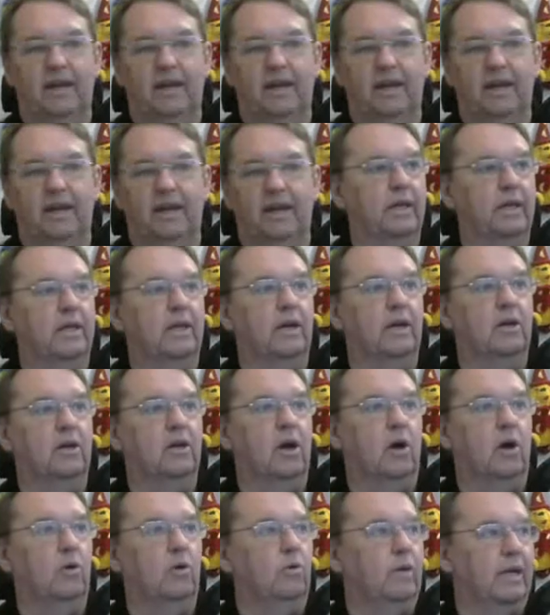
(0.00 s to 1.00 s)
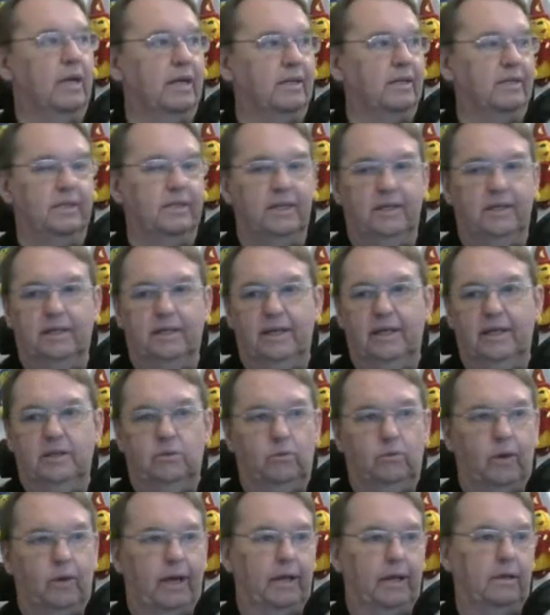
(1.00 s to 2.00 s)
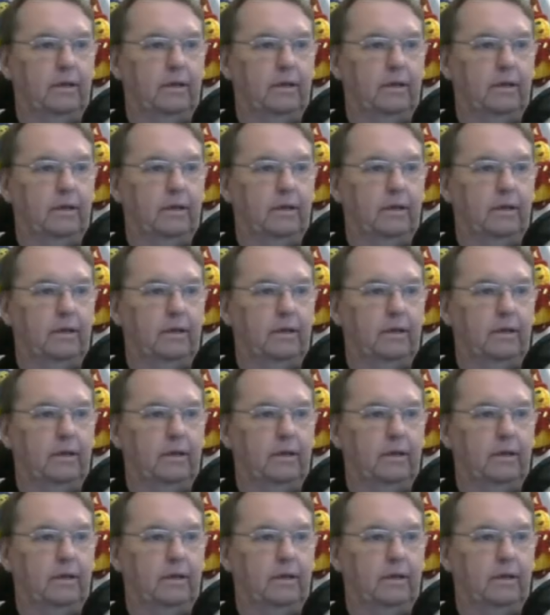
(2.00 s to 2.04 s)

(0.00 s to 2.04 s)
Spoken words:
with a coal engine as well.